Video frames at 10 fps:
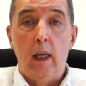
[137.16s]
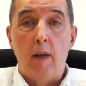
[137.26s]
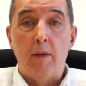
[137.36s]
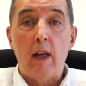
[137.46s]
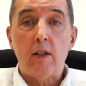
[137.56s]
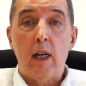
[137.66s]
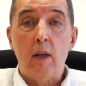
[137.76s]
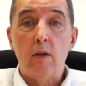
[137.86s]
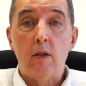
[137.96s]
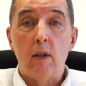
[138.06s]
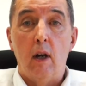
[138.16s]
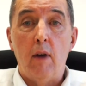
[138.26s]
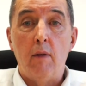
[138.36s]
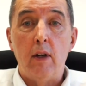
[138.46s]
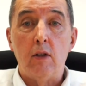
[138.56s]
If that sounds
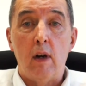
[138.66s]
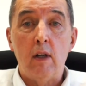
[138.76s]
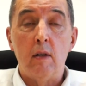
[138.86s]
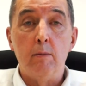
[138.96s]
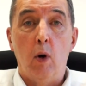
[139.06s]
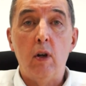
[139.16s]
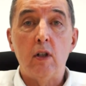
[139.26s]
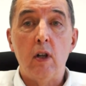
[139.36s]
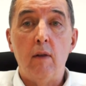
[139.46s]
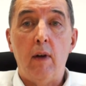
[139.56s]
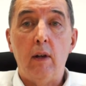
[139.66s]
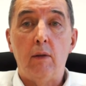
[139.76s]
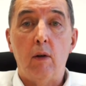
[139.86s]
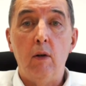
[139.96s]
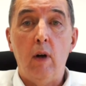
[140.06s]
of interest, then book a survey
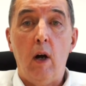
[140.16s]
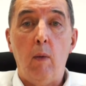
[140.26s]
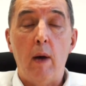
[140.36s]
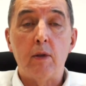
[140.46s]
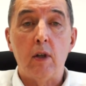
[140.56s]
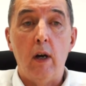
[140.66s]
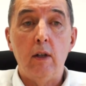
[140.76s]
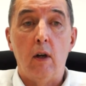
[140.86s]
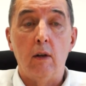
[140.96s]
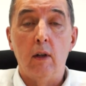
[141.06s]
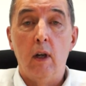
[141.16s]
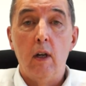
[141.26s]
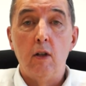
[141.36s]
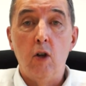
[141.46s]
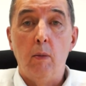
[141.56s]
through our website on
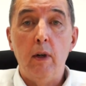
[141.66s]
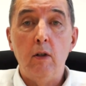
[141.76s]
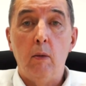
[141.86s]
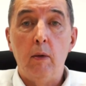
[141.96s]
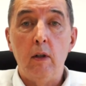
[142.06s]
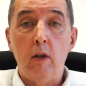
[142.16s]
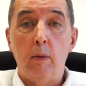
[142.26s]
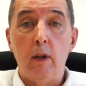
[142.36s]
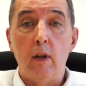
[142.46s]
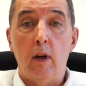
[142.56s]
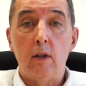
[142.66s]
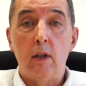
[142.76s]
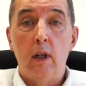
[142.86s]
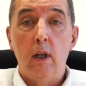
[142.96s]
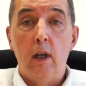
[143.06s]

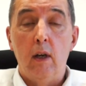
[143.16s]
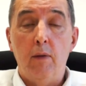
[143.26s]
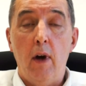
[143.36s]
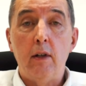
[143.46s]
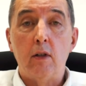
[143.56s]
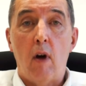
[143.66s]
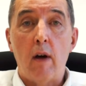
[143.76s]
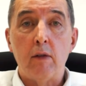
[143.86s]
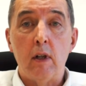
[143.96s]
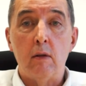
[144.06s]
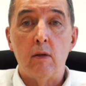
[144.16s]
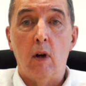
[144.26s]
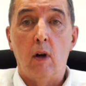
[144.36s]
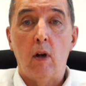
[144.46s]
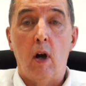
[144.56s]

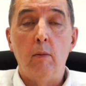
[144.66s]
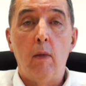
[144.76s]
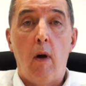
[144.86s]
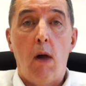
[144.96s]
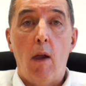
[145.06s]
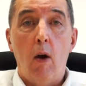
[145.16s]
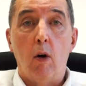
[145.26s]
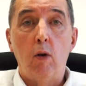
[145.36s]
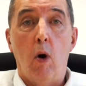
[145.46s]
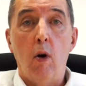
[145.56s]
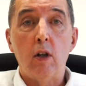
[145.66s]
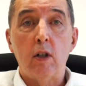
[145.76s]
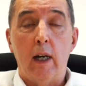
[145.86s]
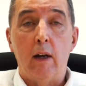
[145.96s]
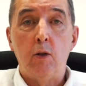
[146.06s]
www.inverterdrivesystems.com or call us
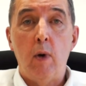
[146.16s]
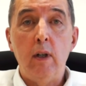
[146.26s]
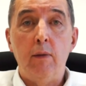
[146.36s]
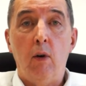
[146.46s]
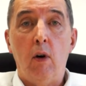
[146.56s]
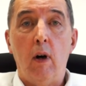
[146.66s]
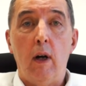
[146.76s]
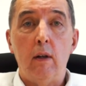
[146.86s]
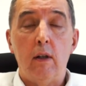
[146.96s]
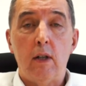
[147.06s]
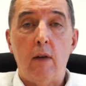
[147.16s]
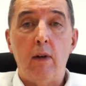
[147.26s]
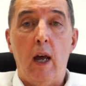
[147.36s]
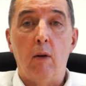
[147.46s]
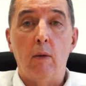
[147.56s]
on our
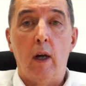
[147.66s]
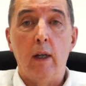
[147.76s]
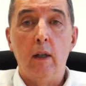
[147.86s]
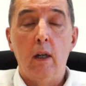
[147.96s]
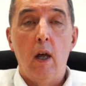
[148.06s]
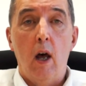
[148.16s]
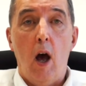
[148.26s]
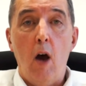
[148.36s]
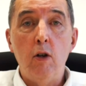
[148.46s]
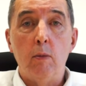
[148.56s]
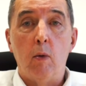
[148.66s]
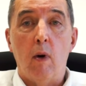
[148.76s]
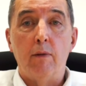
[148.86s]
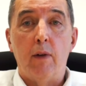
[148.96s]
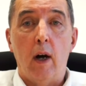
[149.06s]
24/7 helpline
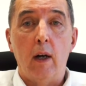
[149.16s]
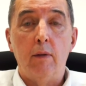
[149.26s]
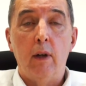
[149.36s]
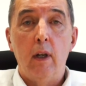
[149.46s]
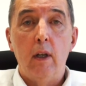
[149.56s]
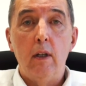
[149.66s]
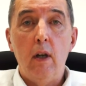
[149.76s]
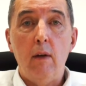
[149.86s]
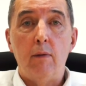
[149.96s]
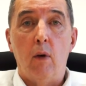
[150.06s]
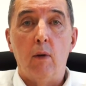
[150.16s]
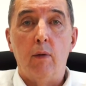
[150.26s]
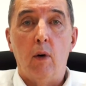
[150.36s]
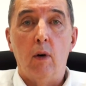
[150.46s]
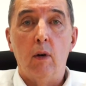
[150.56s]
0115
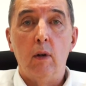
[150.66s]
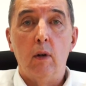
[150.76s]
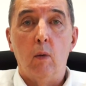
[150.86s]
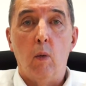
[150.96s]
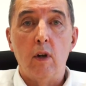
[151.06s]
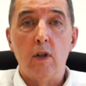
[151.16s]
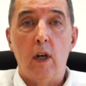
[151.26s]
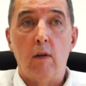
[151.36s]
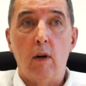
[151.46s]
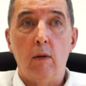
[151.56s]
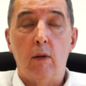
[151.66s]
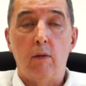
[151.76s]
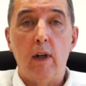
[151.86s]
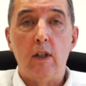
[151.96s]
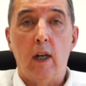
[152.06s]
944
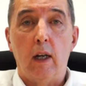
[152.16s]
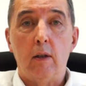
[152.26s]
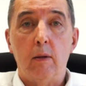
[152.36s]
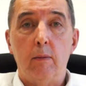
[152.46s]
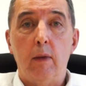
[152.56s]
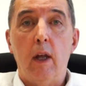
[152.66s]
1036.